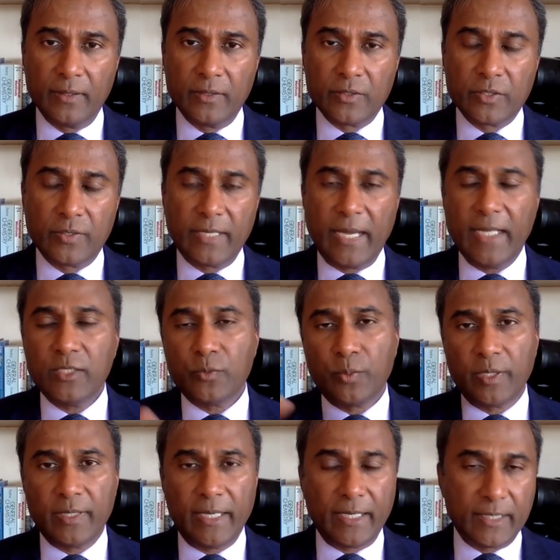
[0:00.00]
So that's
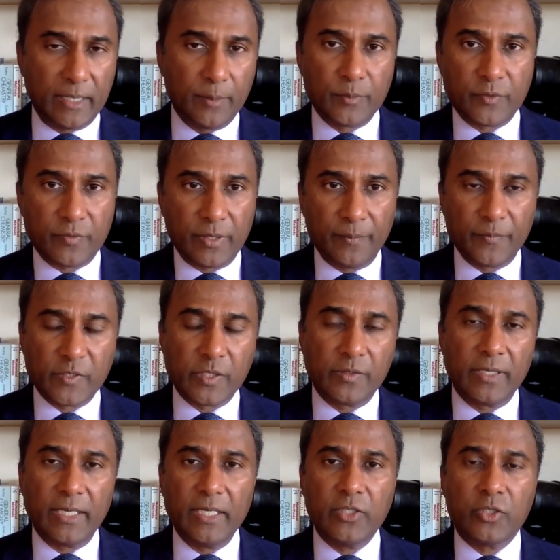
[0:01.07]
where that comes from. So
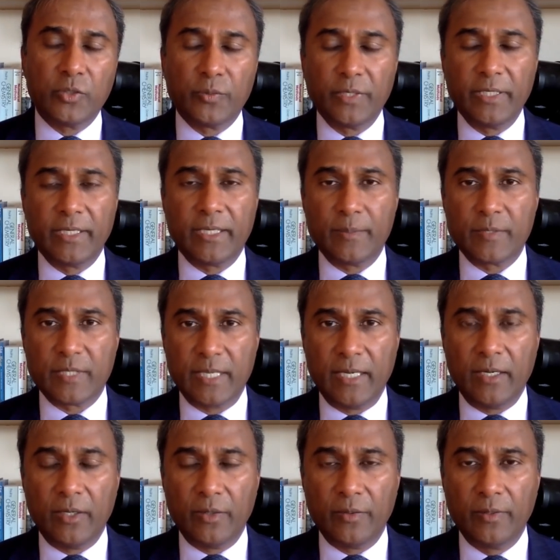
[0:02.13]
the issue really comes
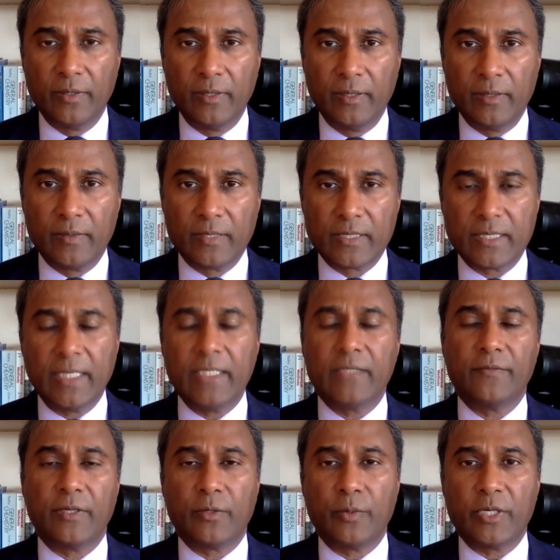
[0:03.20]
down, the
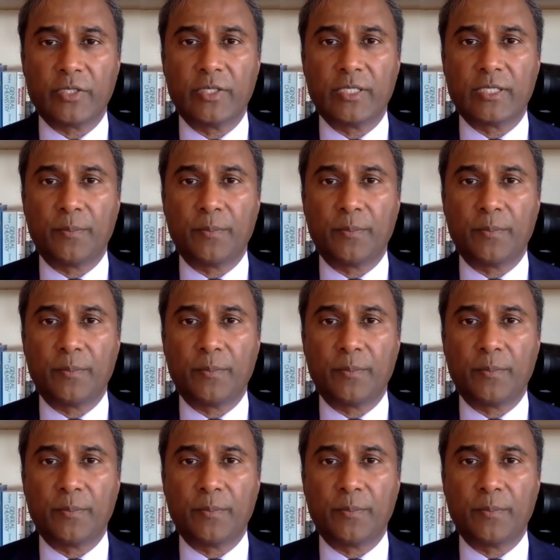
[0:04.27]
scientific question is a